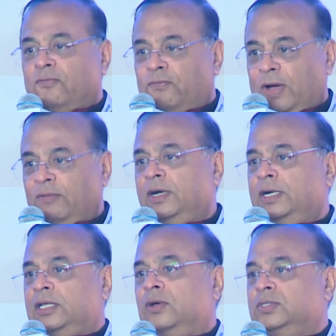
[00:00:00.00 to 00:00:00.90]

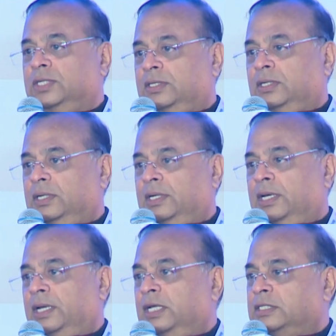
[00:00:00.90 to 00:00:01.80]
500,000
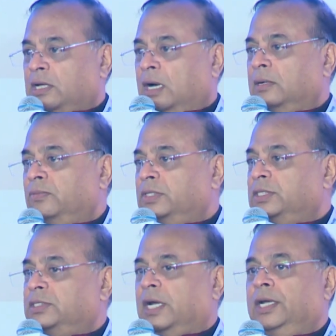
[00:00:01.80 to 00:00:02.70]
in a startup which
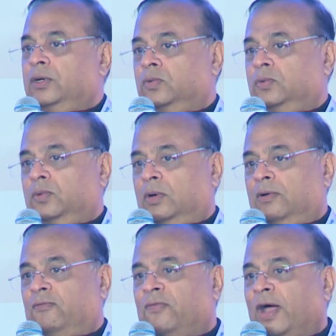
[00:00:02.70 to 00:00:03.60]
is trying to
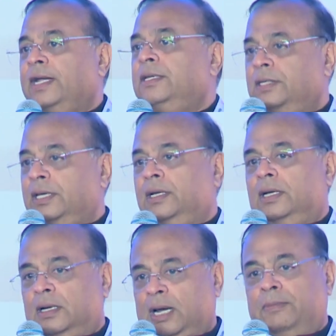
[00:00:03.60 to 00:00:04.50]
fight the
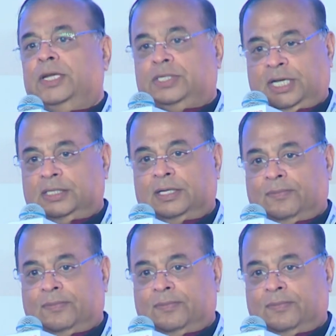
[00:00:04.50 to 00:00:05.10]
climate change.